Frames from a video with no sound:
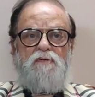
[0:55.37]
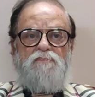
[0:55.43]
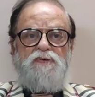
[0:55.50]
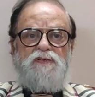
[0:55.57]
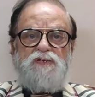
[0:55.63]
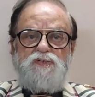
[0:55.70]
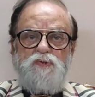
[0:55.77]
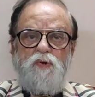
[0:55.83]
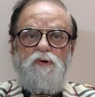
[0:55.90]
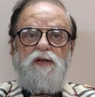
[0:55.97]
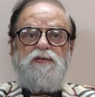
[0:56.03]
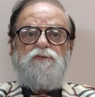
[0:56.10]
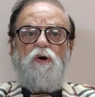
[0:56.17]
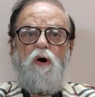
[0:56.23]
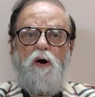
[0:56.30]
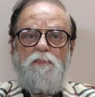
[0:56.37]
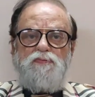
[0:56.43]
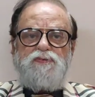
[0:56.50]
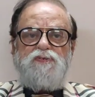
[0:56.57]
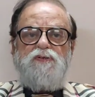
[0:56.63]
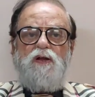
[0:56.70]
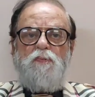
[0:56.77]
which is known as
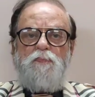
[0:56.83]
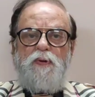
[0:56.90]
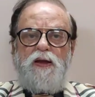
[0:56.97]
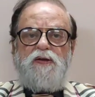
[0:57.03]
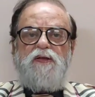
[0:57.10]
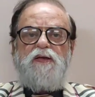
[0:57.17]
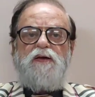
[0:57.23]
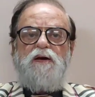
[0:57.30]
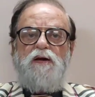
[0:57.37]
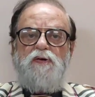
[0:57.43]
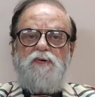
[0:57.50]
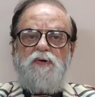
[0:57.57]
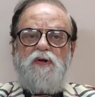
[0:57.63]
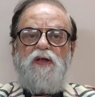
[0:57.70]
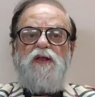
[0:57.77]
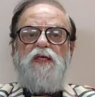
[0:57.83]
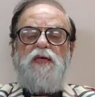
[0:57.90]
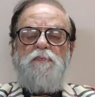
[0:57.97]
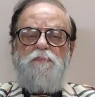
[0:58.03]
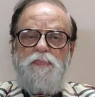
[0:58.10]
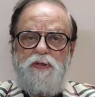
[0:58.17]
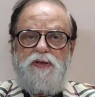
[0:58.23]
Optional Practical
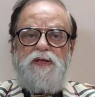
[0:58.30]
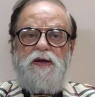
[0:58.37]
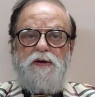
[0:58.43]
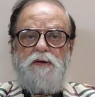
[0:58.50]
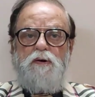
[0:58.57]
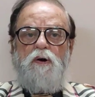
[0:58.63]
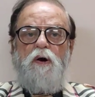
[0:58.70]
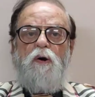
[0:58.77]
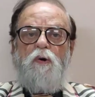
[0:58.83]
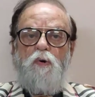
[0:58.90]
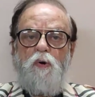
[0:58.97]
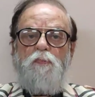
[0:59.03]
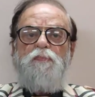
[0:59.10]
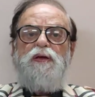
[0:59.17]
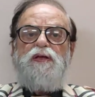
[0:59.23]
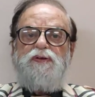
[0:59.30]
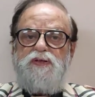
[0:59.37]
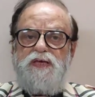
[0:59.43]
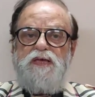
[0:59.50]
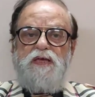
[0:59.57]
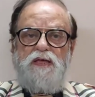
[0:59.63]
Training Period, OPT.